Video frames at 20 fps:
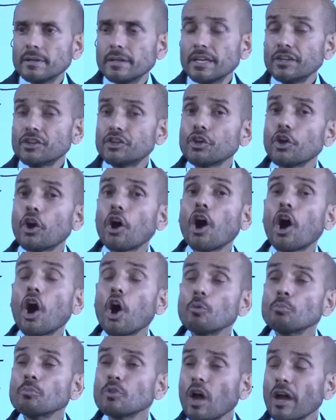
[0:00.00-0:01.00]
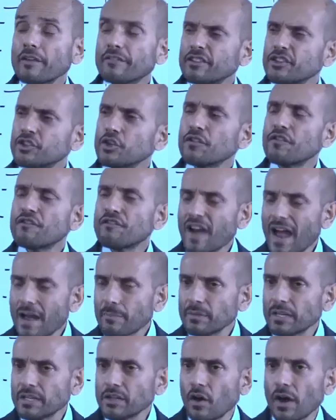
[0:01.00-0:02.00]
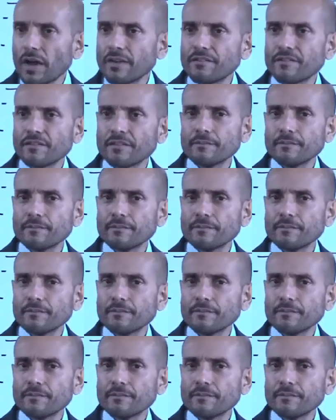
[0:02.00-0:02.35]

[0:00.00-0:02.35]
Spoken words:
Into your home life, into your family life,